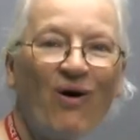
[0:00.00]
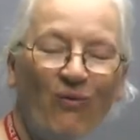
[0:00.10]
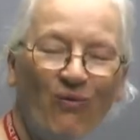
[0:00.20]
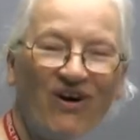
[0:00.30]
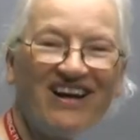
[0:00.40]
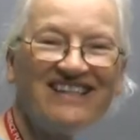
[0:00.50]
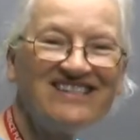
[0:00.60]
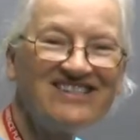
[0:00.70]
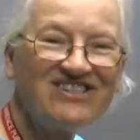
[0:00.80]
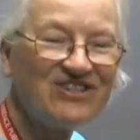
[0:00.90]

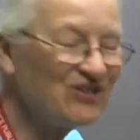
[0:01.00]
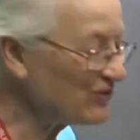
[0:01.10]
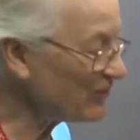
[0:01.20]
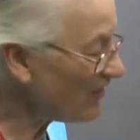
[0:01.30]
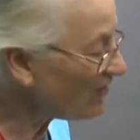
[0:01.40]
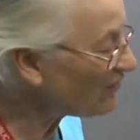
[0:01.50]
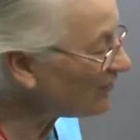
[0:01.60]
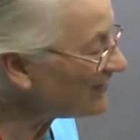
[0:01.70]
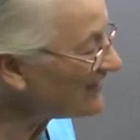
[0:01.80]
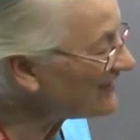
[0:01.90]
1, 2,
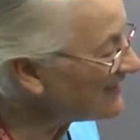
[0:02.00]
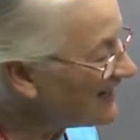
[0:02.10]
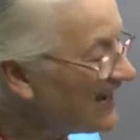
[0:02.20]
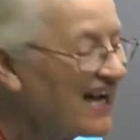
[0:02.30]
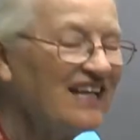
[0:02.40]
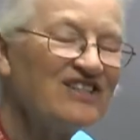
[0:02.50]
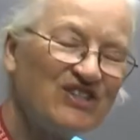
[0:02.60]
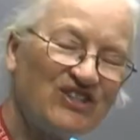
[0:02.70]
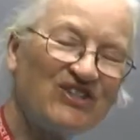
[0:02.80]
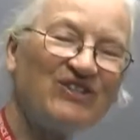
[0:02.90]
3.
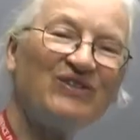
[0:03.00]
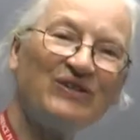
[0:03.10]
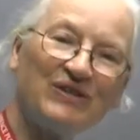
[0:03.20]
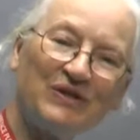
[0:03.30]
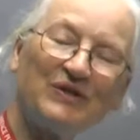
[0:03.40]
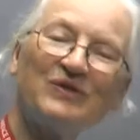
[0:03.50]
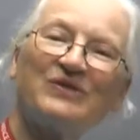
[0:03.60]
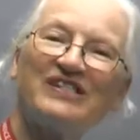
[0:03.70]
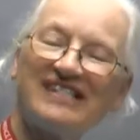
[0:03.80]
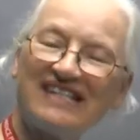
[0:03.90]
Do you
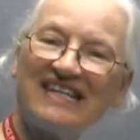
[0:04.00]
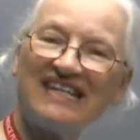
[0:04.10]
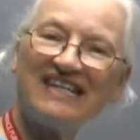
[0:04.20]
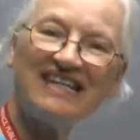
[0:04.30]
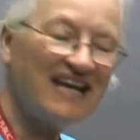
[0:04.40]
see?